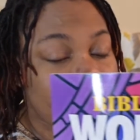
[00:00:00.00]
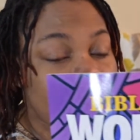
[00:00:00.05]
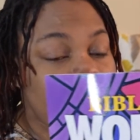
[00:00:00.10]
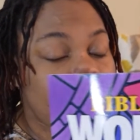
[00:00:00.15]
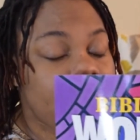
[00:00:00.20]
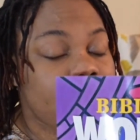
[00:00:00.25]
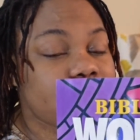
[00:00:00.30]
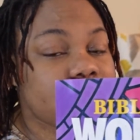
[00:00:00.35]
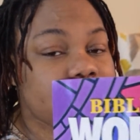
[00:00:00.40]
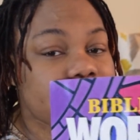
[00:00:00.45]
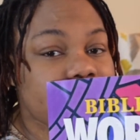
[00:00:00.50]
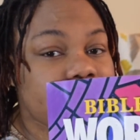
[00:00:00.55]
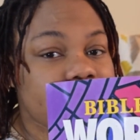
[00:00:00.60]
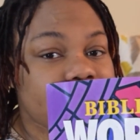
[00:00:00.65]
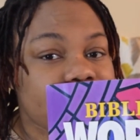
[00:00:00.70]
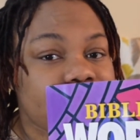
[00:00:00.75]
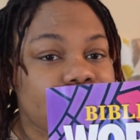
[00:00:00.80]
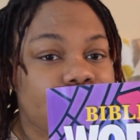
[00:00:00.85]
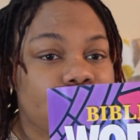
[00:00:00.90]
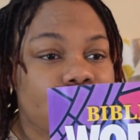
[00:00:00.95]
I was
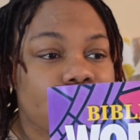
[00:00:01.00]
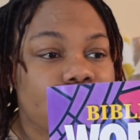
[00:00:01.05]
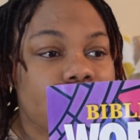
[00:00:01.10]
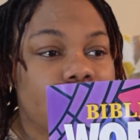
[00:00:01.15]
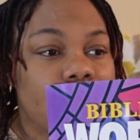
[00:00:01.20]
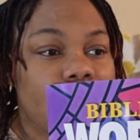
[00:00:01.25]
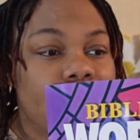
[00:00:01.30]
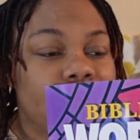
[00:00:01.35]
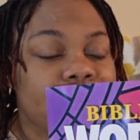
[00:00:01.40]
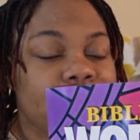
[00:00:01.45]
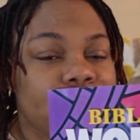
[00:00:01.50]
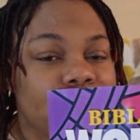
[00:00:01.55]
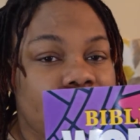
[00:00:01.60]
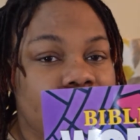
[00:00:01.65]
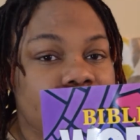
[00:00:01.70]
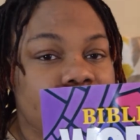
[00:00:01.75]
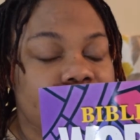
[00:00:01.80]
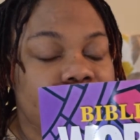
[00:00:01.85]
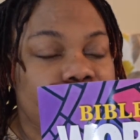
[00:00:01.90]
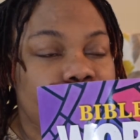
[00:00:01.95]
looking for a
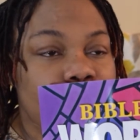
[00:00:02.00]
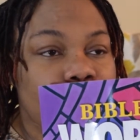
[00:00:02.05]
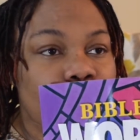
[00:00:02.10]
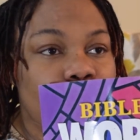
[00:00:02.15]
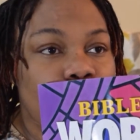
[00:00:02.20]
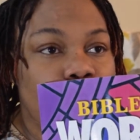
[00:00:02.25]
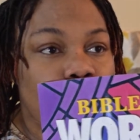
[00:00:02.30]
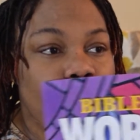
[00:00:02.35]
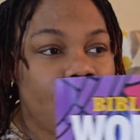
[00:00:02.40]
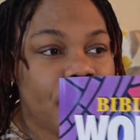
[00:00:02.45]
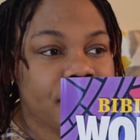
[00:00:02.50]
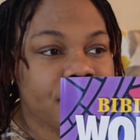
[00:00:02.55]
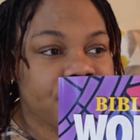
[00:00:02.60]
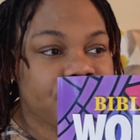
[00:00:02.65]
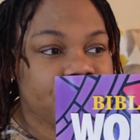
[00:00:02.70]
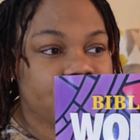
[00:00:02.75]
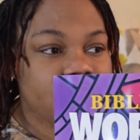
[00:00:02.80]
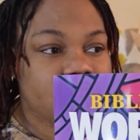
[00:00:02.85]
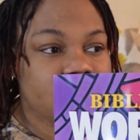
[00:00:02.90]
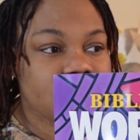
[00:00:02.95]
volume 1
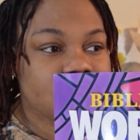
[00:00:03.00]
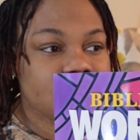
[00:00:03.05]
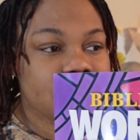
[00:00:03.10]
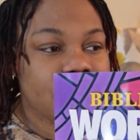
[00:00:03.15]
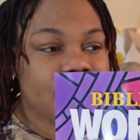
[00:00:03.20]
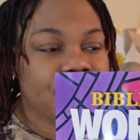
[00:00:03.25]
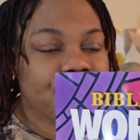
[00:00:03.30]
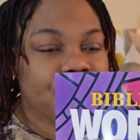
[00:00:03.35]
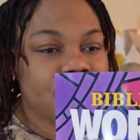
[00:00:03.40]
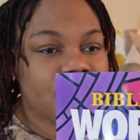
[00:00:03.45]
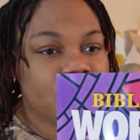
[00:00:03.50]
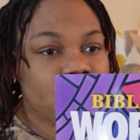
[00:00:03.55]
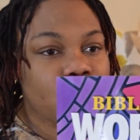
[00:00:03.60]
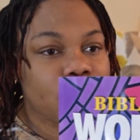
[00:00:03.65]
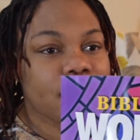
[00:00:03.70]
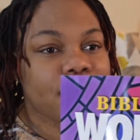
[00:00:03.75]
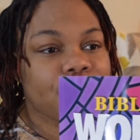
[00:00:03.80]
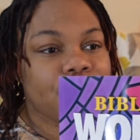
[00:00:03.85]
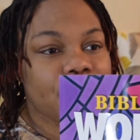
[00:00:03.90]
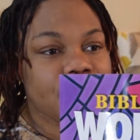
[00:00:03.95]
first, like volume
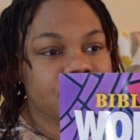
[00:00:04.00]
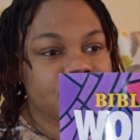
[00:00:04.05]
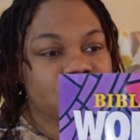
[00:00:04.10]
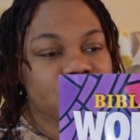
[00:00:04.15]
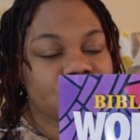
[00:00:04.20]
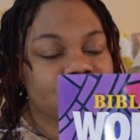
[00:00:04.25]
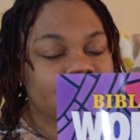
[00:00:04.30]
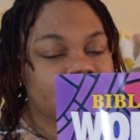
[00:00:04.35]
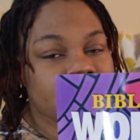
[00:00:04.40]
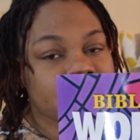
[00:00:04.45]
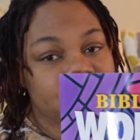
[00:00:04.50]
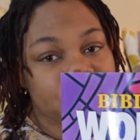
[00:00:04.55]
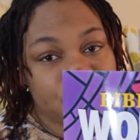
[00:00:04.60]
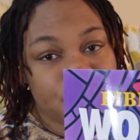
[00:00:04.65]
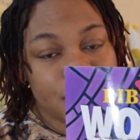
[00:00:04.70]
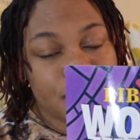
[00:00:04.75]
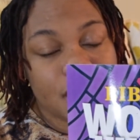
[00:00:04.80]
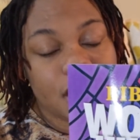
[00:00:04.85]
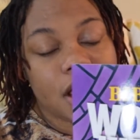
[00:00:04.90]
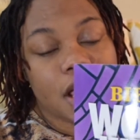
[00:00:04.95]
1 and volume 2, volume
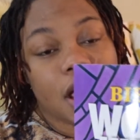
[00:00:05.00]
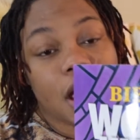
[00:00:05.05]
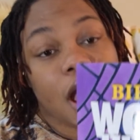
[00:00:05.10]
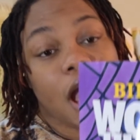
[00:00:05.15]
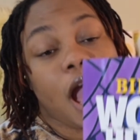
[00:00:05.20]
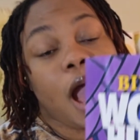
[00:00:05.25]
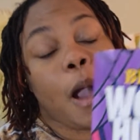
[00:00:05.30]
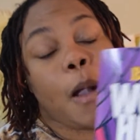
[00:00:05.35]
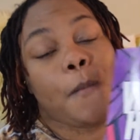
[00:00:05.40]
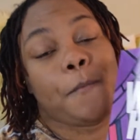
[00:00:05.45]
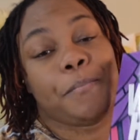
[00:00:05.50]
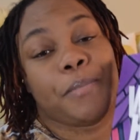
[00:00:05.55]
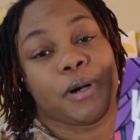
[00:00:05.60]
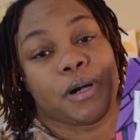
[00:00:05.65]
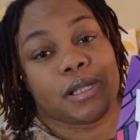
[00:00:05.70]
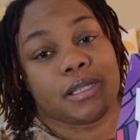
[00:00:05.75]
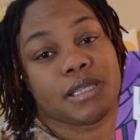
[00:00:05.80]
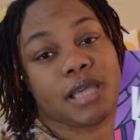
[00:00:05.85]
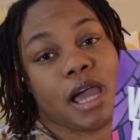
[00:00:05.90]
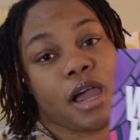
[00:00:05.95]
3,
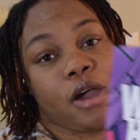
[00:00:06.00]
but I